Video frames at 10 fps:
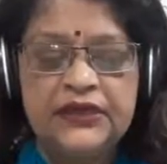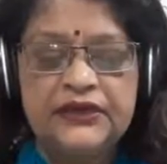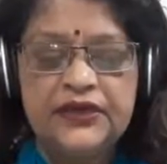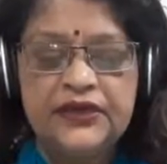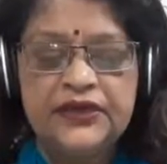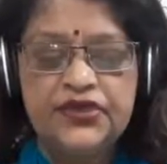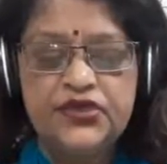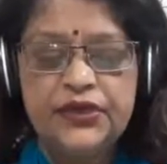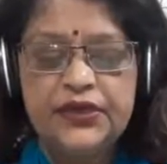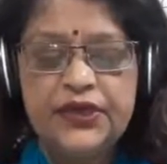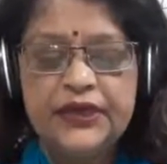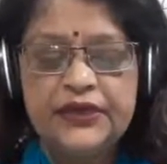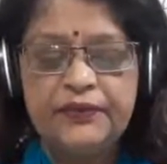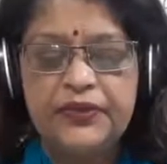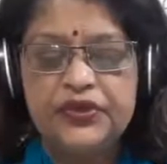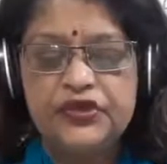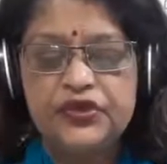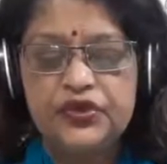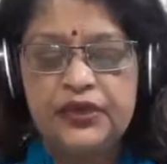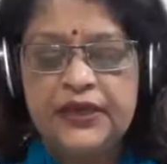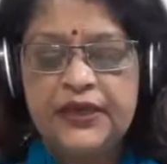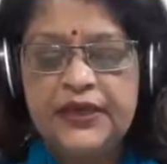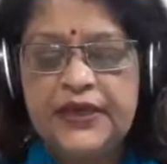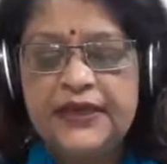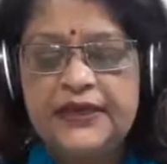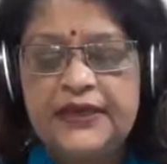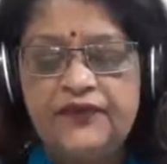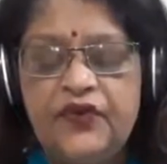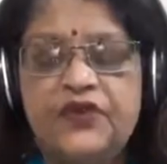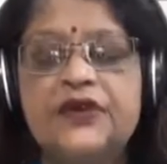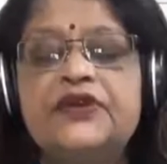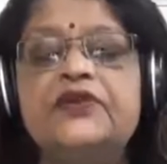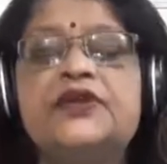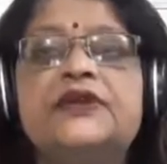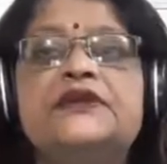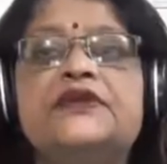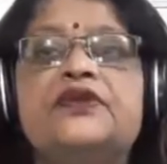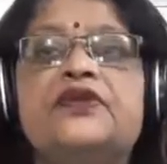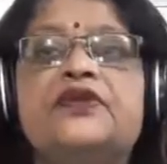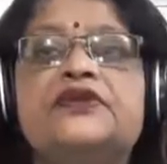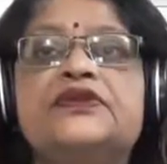The intruder had a pistol and he wanted to kill Zarod.